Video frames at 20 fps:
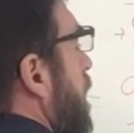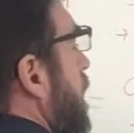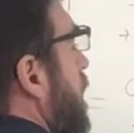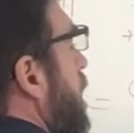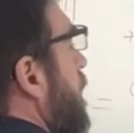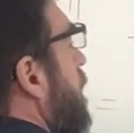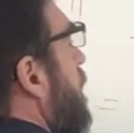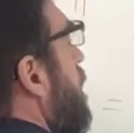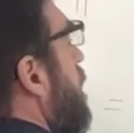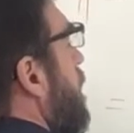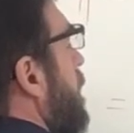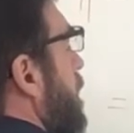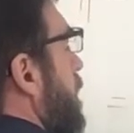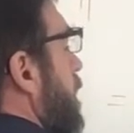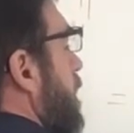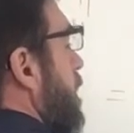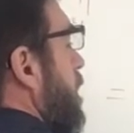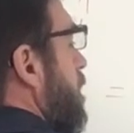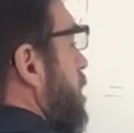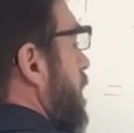And
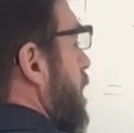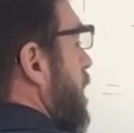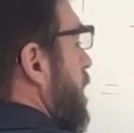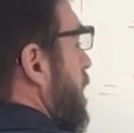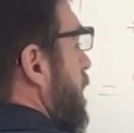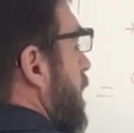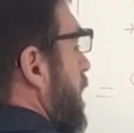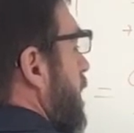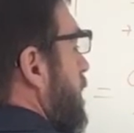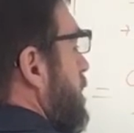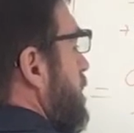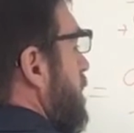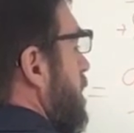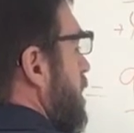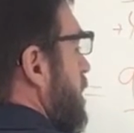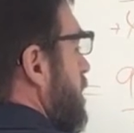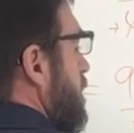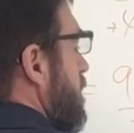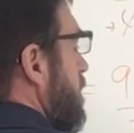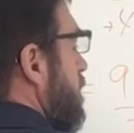now I
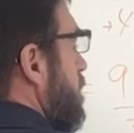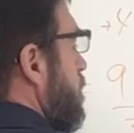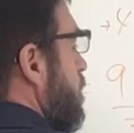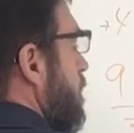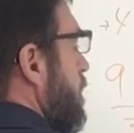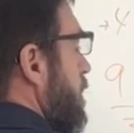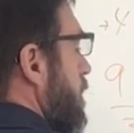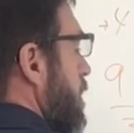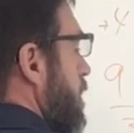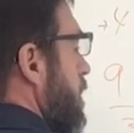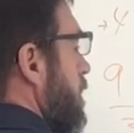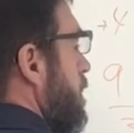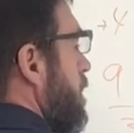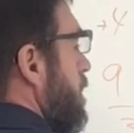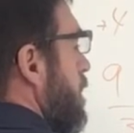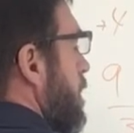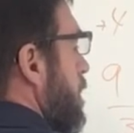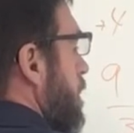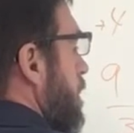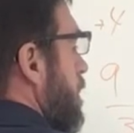isolate the
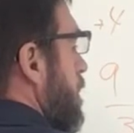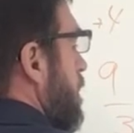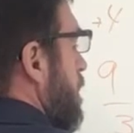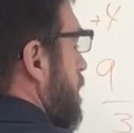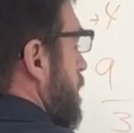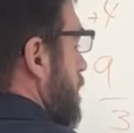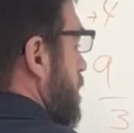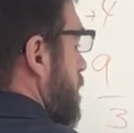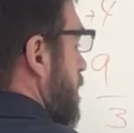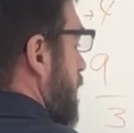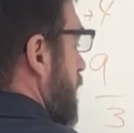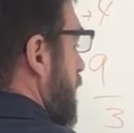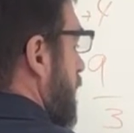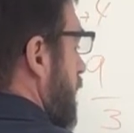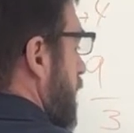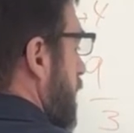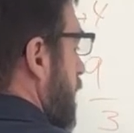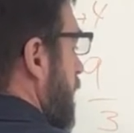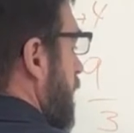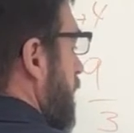3. I got
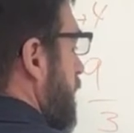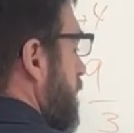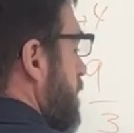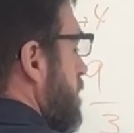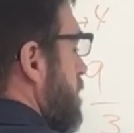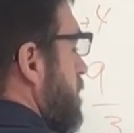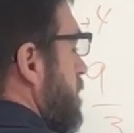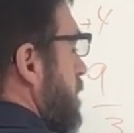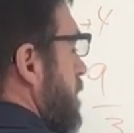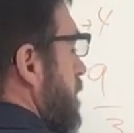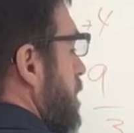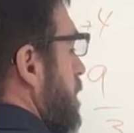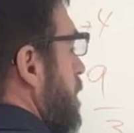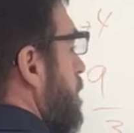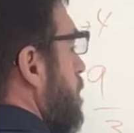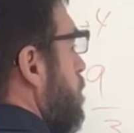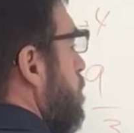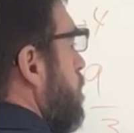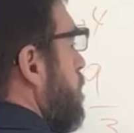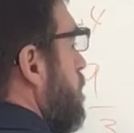x
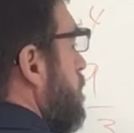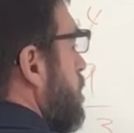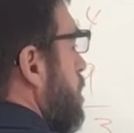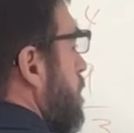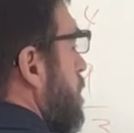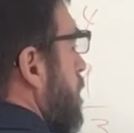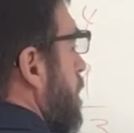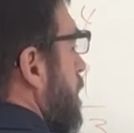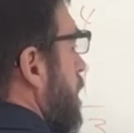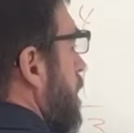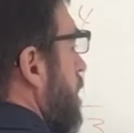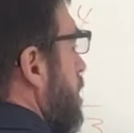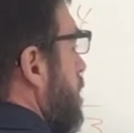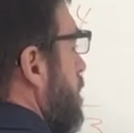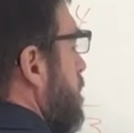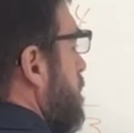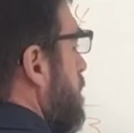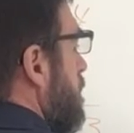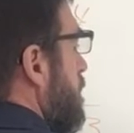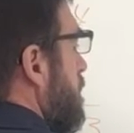equals, I got to
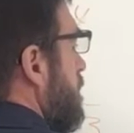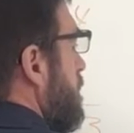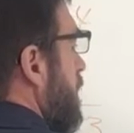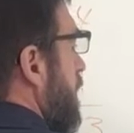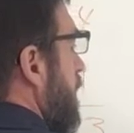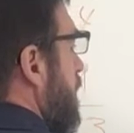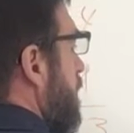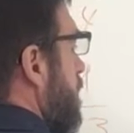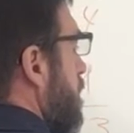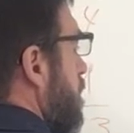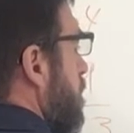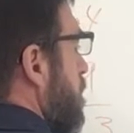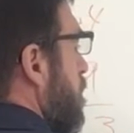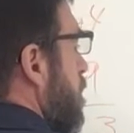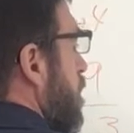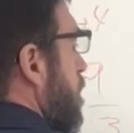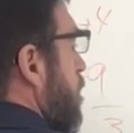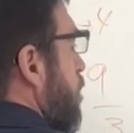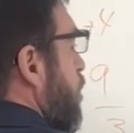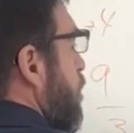do this side here.
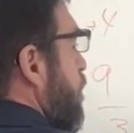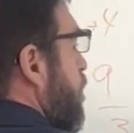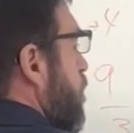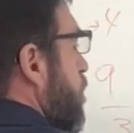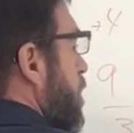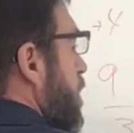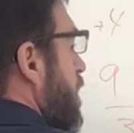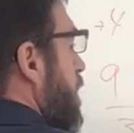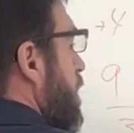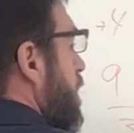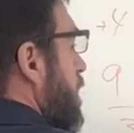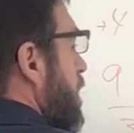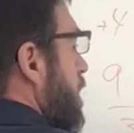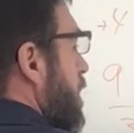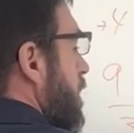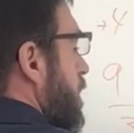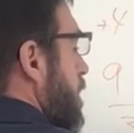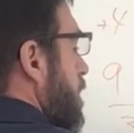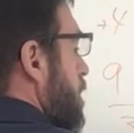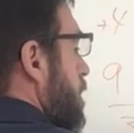
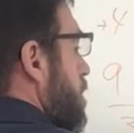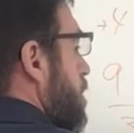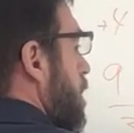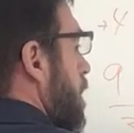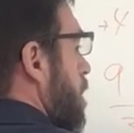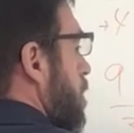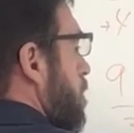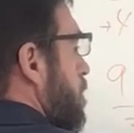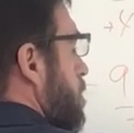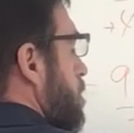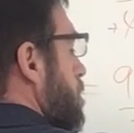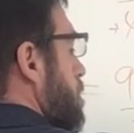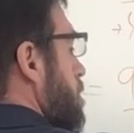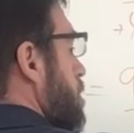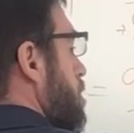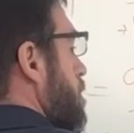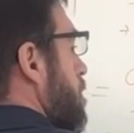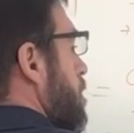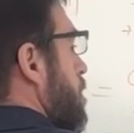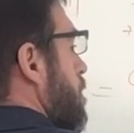3,
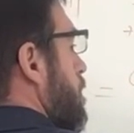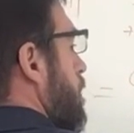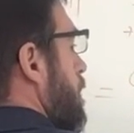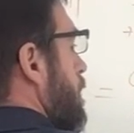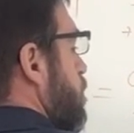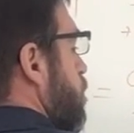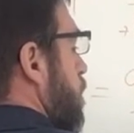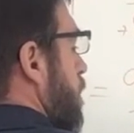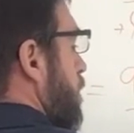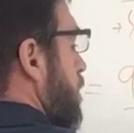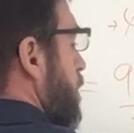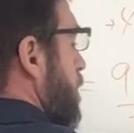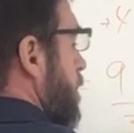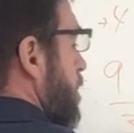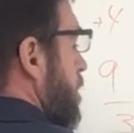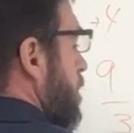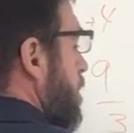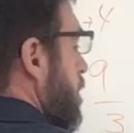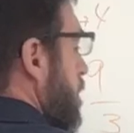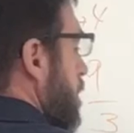that's
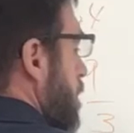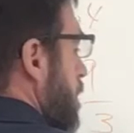1/3.